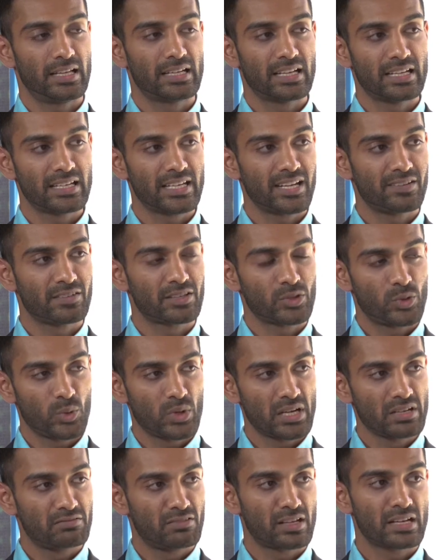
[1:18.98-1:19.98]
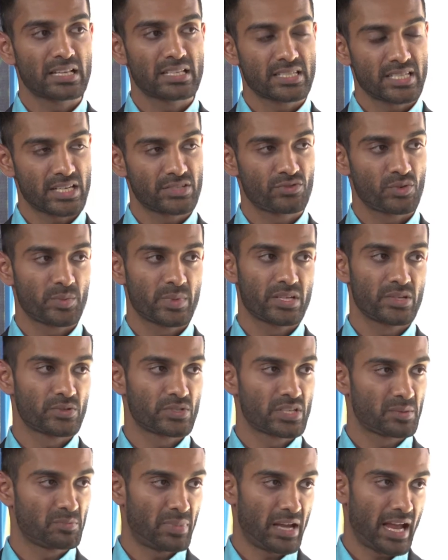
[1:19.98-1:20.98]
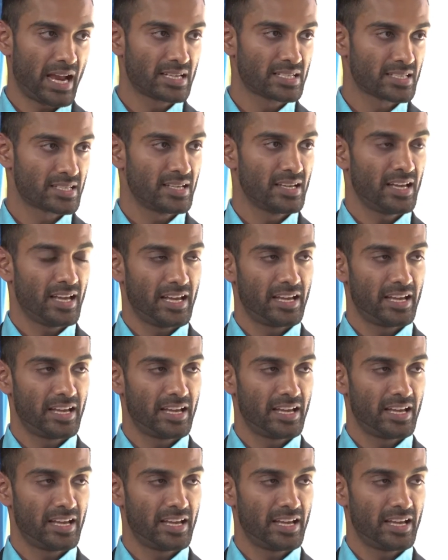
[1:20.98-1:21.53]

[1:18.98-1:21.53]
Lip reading: In India, with only 1 in 6 women using pads,